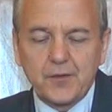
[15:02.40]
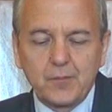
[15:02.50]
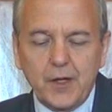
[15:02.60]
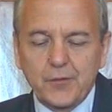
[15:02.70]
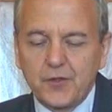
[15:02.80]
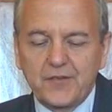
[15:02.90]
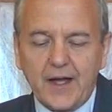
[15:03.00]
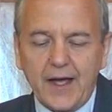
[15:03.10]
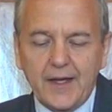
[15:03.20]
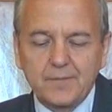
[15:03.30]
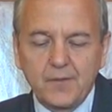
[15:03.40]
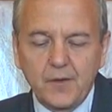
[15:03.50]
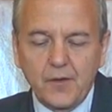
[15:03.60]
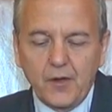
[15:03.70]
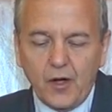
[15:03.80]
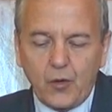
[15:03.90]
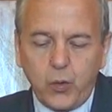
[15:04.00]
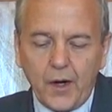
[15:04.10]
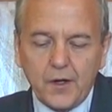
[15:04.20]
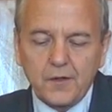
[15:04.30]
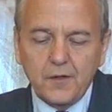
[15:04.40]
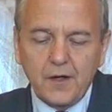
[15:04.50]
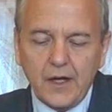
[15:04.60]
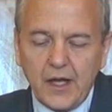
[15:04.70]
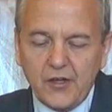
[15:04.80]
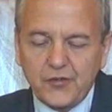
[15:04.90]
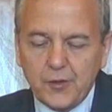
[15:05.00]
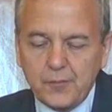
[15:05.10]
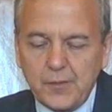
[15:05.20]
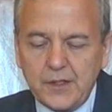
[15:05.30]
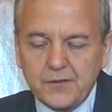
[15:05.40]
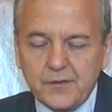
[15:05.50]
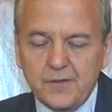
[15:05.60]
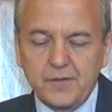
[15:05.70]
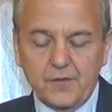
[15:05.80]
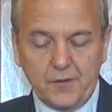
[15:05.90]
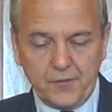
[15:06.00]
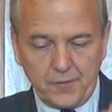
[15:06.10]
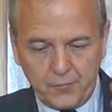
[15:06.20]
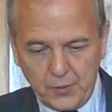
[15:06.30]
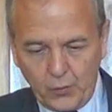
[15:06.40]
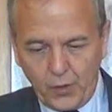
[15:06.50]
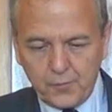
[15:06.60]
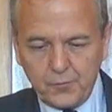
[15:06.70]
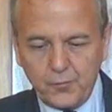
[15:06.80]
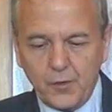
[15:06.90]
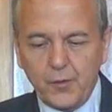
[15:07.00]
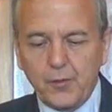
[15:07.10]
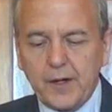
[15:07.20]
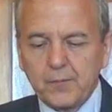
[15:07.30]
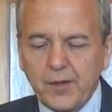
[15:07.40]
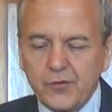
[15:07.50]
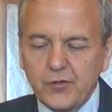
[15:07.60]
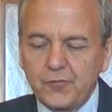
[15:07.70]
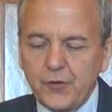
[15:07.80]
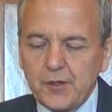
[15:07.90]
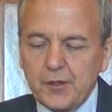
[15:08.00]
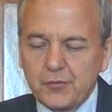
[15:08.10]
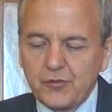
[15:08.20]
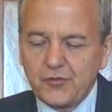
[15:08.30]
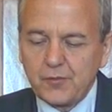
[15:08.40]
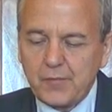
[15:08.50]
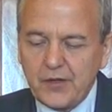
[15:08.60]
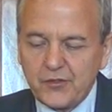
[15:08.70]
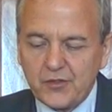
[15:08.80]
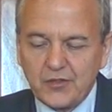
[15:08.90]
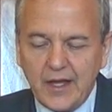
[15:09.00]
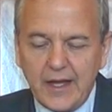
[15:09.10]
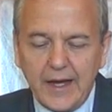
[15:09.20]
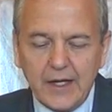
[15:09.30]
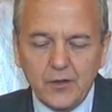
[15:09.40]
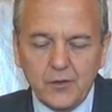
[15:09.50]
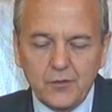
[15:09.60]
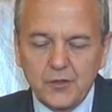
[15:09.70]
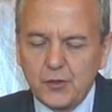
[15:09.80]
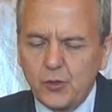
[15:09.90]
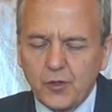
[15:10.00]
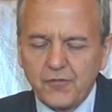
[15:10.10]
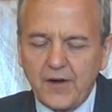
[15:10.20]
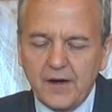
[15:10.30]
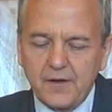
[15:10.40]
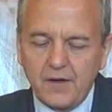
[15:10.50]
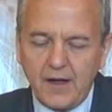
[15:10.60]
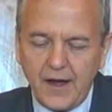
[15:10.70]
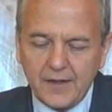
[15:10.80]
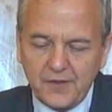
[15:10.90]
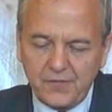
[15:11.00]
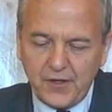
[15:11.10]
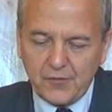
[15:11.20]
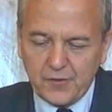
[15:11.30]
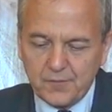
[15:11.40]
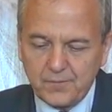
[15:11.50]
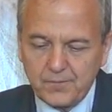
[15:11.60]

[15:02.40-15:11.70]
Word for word: the Mother of God, acquire as their meat or the reward the fully interested message. Hail, you who are highly favored.